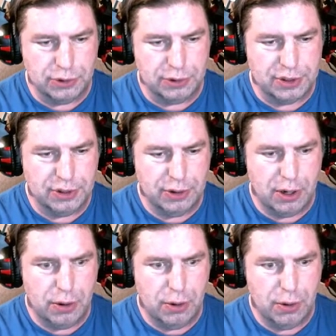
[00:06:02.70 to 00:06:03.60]
a
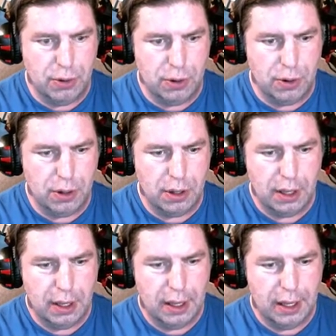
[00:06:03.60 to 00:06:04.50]
sudo
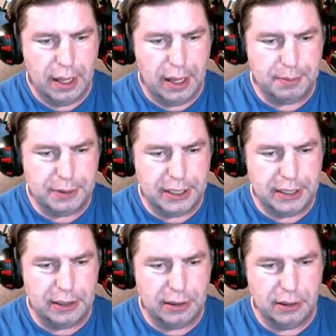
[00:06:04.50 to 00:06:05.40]
apt-get
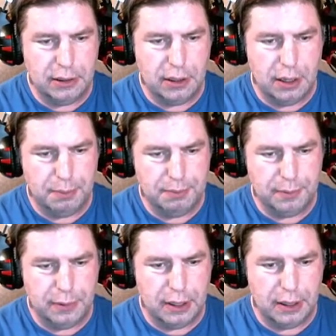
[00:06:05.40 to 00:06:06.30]
up,
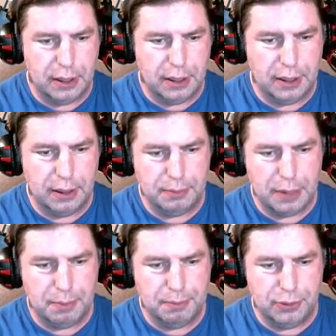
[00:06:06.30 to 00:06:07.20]
uh,
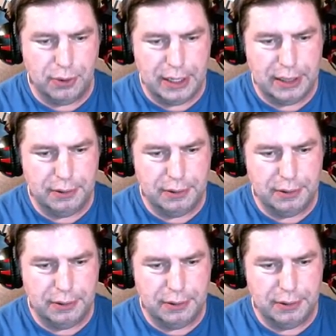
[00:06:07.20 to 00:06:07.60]
upgrade.